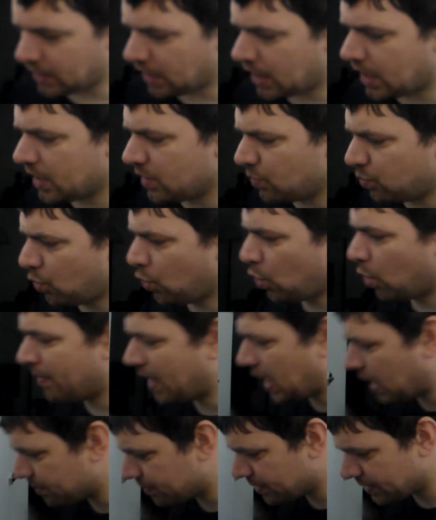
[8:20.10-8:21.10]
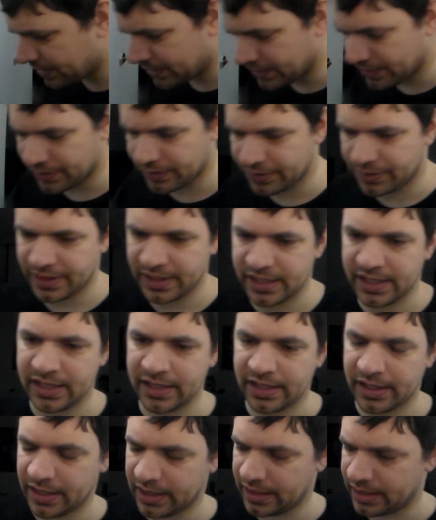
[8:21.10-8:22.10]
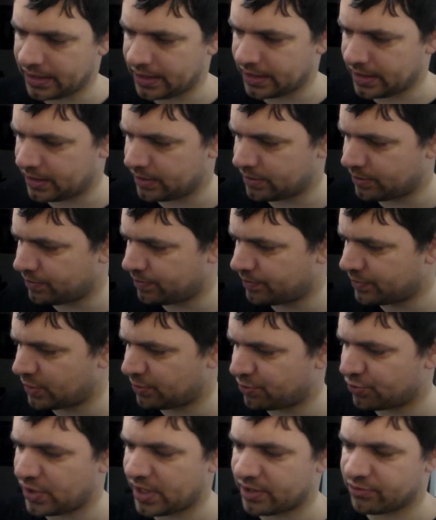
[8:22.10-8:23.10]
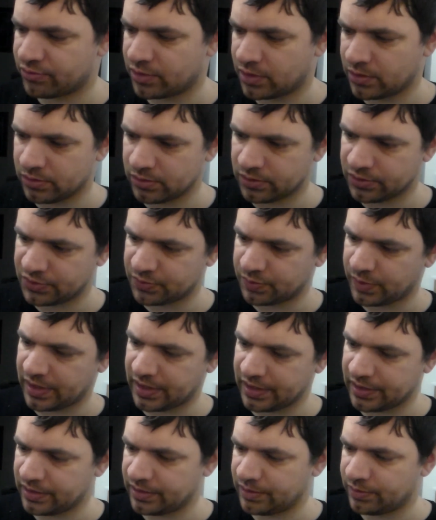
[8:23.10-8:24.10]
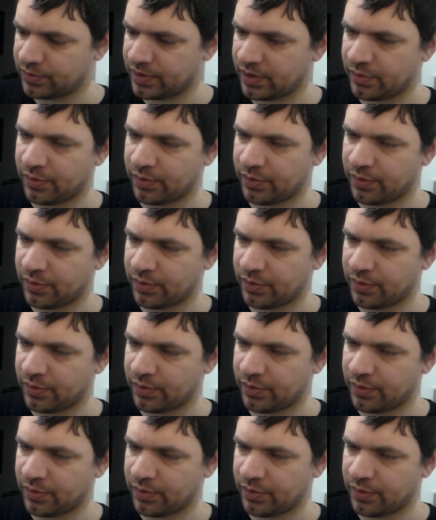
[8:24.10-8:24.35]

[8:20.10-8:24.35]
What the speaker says: I'll warm up the bread rolls while we're